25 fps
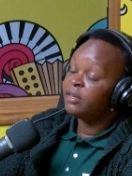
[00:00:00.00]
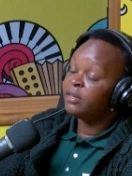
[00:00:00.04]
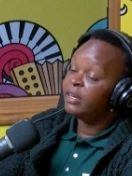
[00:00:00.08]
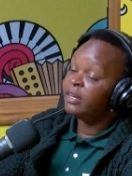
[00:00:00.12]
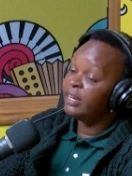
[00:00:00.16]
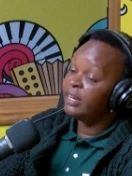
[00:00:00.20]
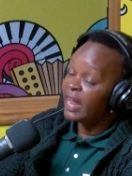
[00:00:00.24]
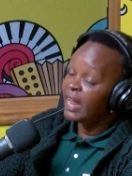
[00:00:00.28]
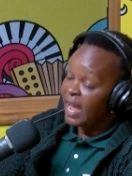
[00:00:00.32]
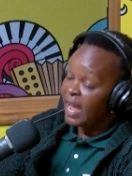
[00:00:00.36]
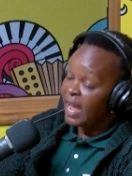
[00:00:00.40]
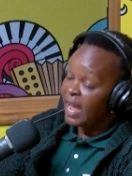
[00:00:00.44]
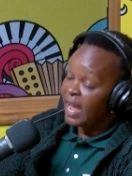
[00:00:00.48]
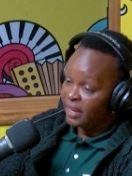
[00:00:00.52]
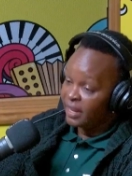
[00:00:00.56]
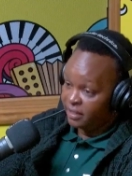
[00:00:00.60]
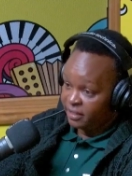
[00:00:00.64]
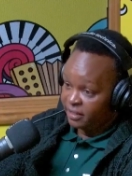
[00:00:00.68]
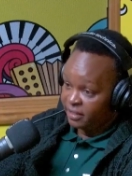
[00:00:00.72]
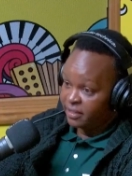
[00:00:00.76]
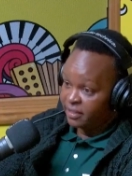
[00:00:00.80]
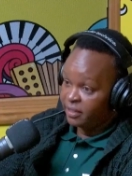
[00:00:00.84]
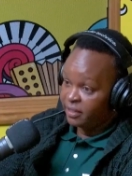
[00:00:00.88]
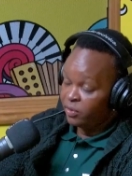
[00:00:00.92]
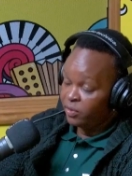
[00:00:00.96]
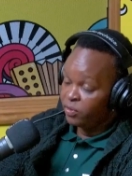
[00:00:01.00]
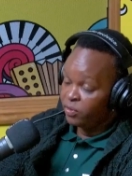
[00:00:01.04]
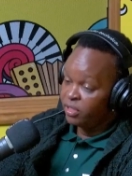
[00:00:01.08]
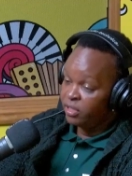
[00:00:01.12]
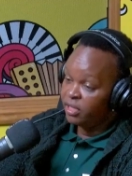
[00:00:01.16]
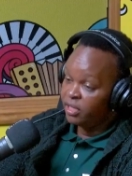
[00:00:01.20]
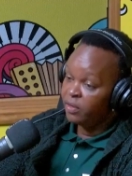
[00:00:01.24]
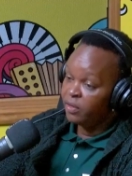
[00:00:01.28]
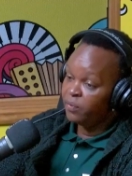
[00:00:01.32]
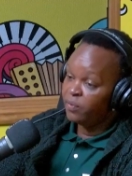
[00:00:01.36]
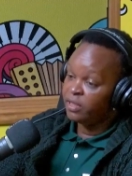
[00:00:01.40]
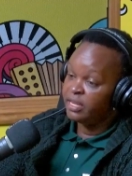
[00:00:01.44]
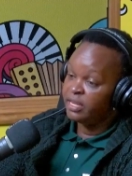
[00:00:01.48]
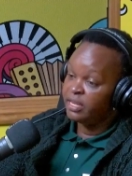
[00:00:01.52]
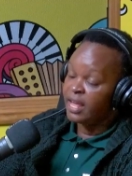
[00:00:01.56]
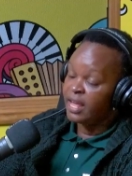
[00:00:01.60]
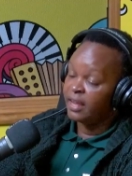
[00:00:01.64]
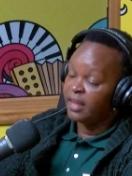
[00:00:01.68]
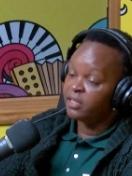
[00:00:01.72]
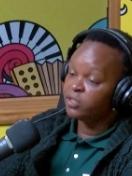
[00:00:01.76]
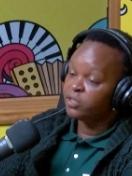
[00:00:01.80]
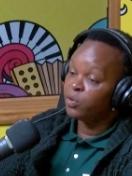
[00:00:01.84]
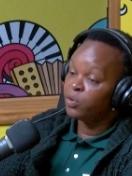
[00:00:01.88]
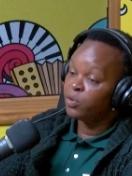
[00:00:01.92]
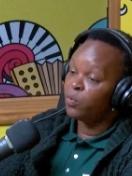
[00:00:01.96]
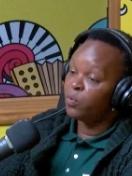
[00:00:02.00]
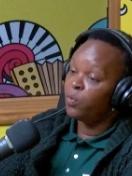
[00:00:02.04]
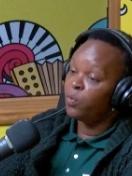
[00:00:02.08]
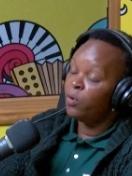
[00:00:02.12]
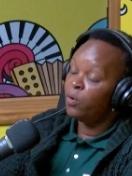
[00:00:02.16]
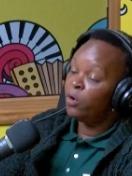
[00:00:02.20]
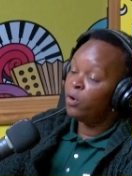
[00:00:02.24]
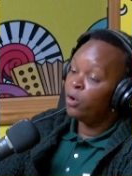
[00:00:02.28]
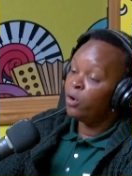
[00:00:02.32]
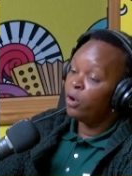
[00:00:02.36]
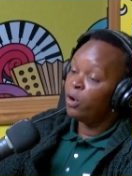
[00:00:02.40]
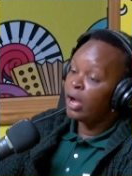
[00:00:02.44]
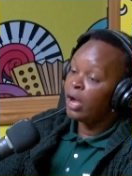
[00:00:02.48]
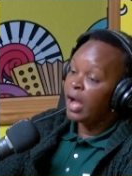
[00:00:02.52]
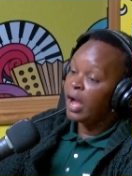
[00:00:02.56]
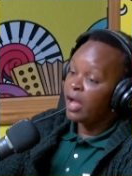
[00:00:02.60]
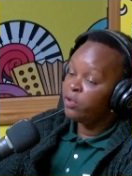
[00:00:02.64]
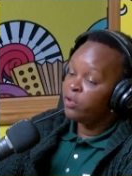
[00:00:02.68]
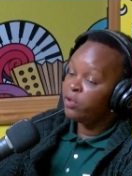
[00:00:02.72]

It's that you're dealing with that. So